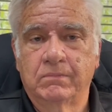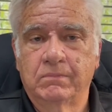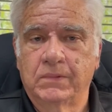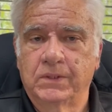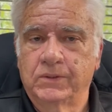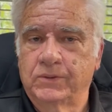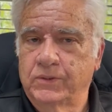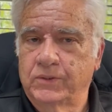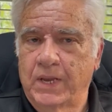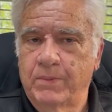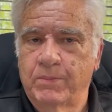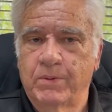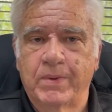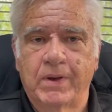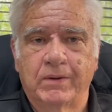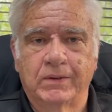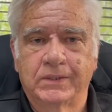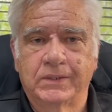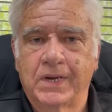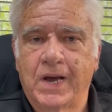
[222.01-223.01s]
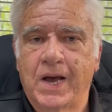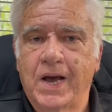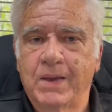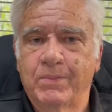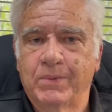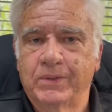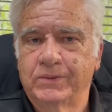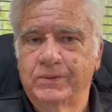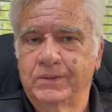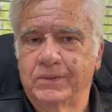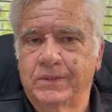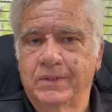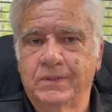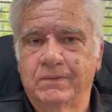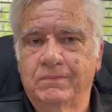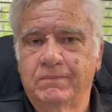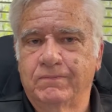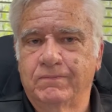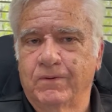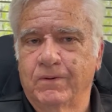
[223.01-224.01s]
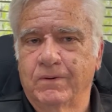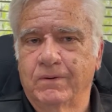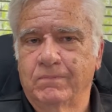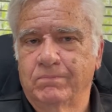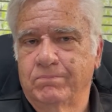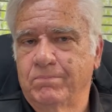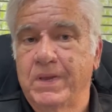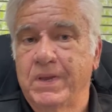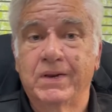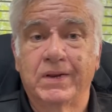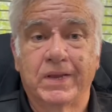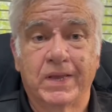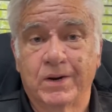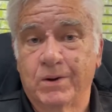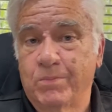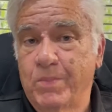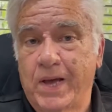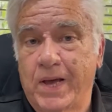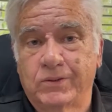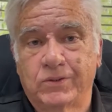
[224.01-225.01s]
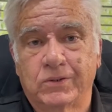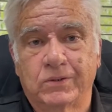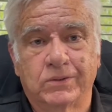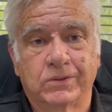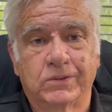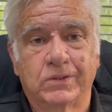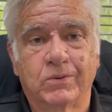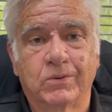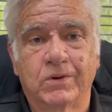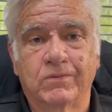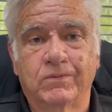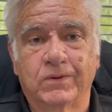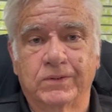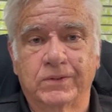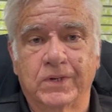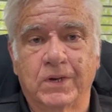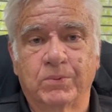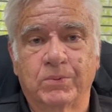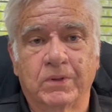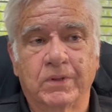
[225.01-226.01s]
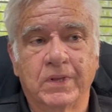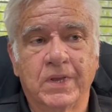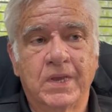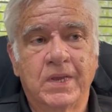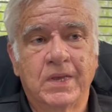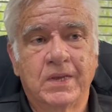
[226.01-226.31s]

the same amount of time as it did for me to get a bachelor's degree, for example.